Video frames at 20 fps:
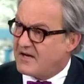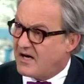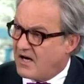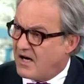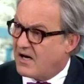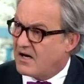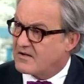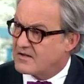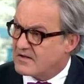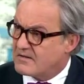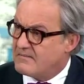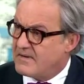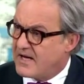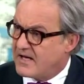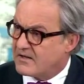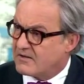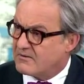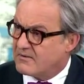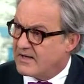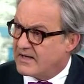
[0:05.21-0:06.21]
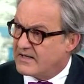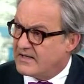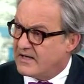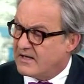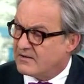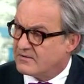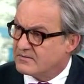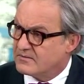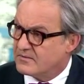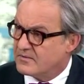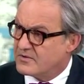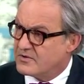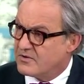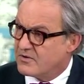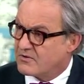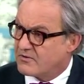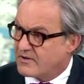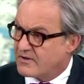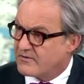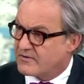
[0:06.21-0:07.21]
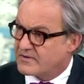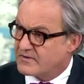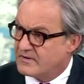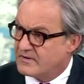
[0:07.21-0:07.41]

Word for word: that the heart of the matter right now? Would you agree